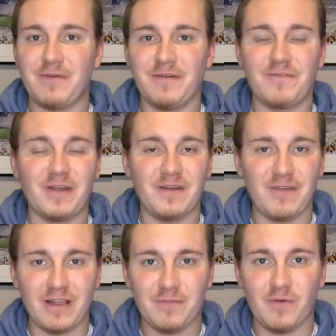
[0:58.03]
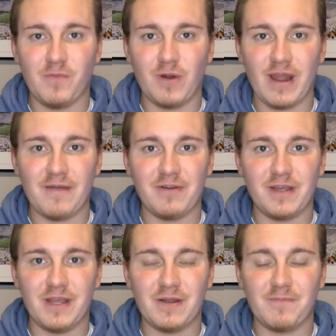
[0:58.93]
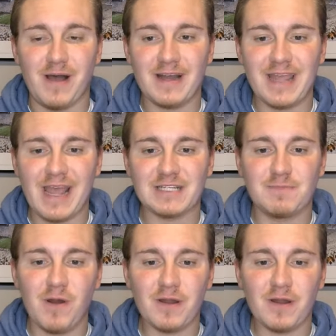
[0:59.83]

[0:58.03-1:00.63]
We are free and available wherever you get your podcast,